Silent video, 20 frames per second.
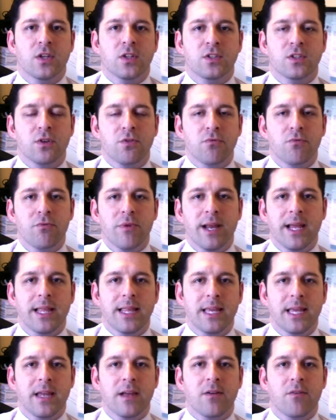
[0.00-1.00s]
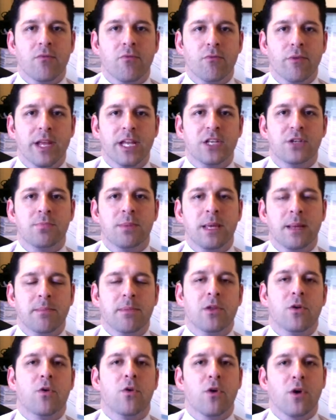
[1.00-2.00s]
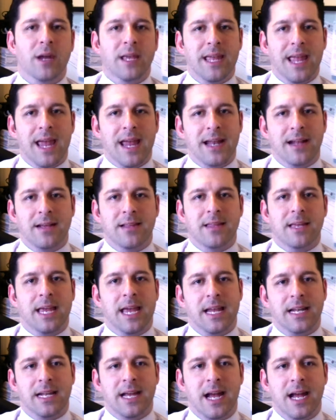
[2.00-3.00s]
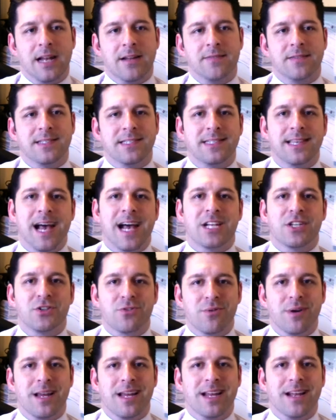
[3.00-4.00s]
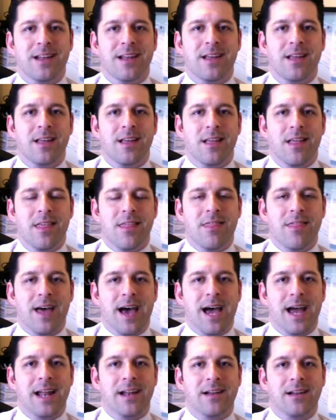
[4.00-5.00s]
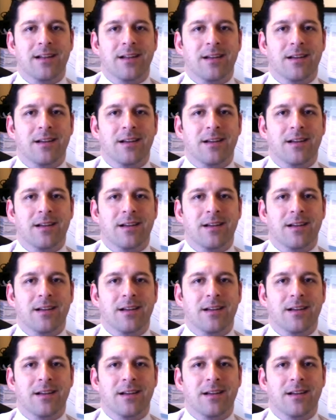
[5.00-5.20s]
to really reach people organically and kind of saturate that